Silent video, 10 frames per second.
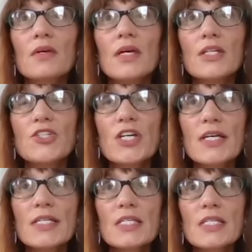it
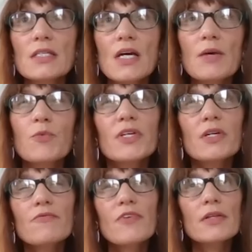just I really
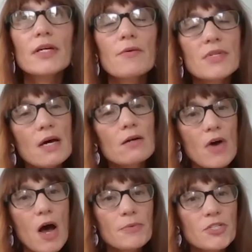felt like I was out of
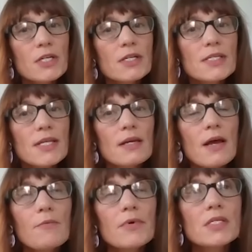options and
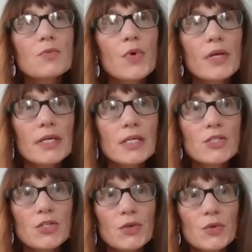I was willing
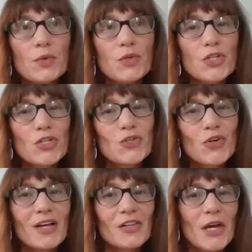to just
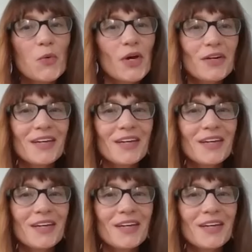drink liquid.